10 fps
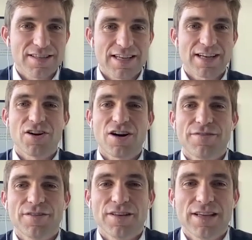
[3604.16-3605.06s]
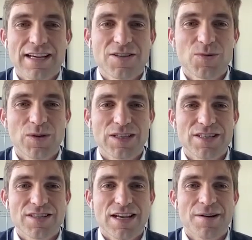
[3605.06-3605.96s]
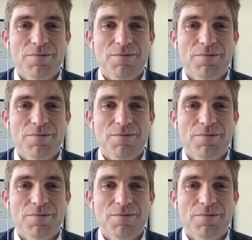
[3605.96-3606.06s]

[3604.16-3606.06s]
second half of that was